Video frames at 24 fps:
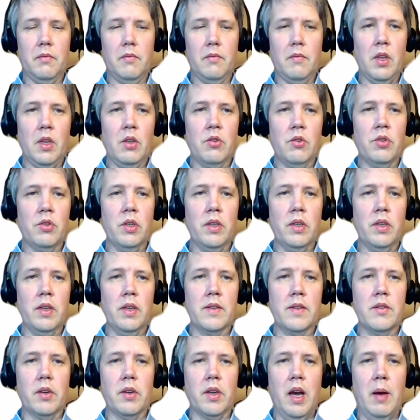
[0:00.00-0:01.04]
Usually
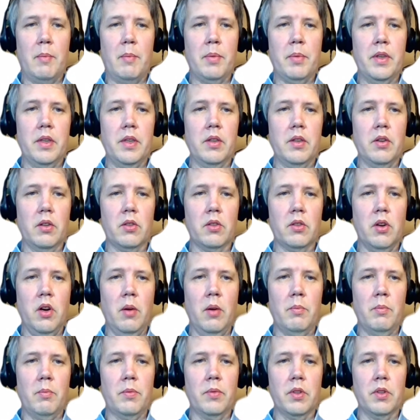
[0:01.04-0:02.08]
it's your
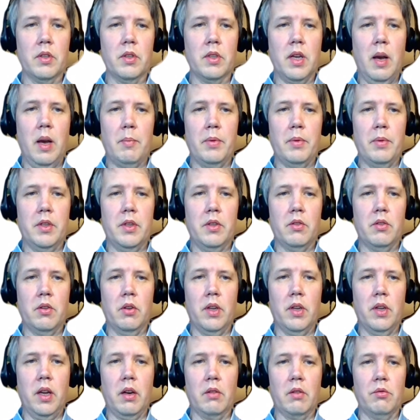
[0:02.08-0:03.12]
company.com,
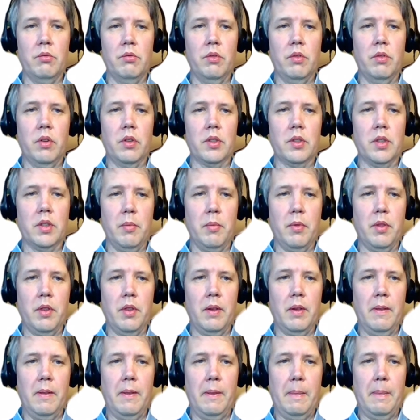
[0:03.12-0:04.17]
company.ru or something.
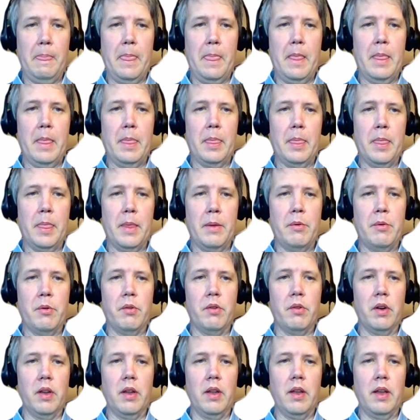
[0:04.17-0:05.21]

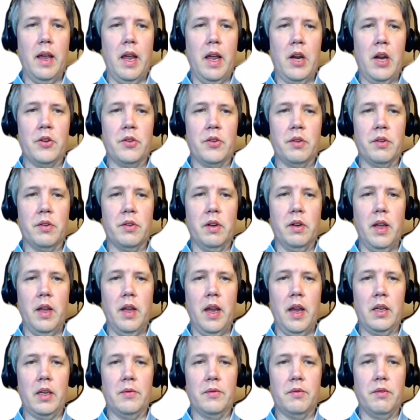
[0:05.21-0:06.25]
Your Azure
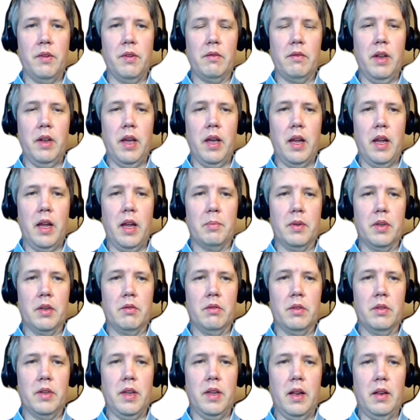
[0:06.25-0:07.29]
Active Directory admin
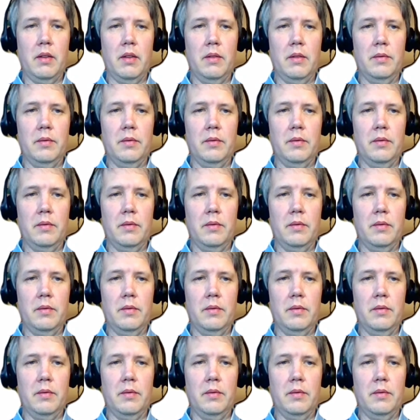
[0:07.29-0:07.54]
could tell.